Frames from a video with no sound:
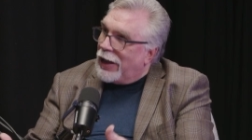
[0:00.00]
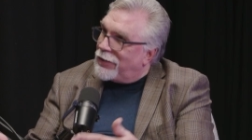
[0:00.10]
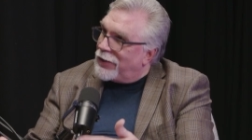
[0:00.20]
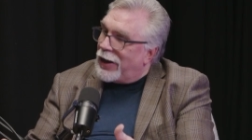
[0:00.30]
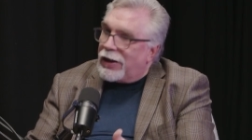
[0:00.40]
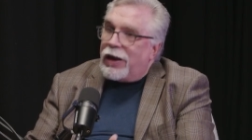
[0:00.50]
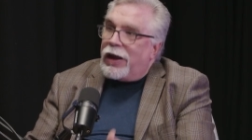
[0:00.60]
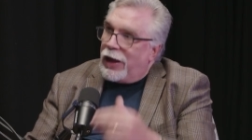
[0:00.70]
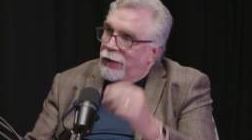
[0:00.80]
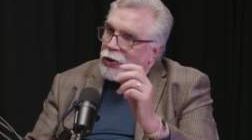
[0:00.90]
said,
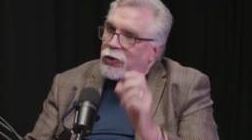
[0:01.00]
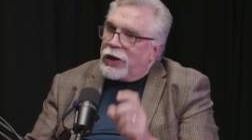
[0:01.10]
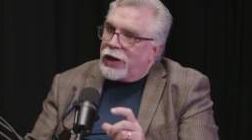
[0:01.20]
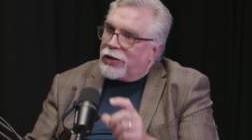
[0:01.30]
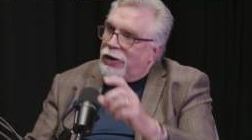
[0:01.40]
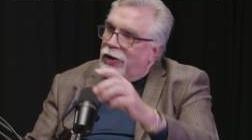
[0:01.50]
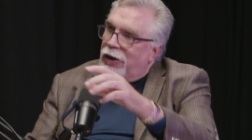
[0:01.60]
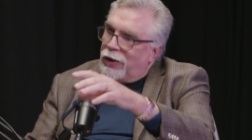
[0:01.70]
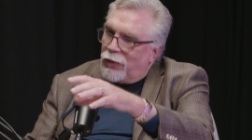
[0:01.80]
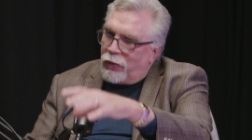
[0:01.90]
if you get out there
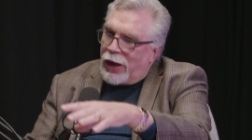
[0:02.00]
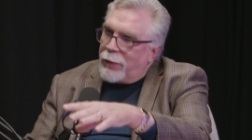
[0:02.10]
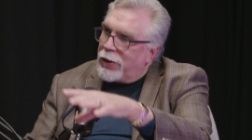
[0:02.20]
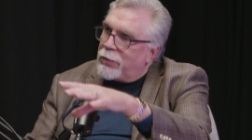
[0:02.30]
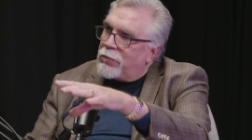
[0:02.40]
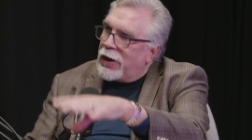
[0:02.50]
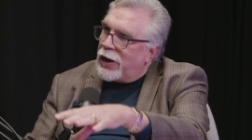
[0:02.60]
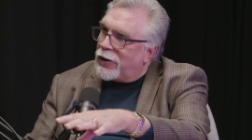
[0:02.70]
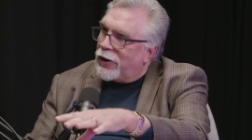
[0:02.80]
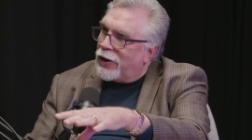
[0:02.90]
in a rapid
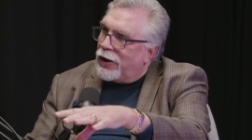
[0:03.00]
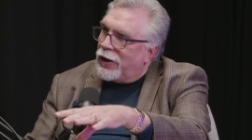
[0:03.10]
manner,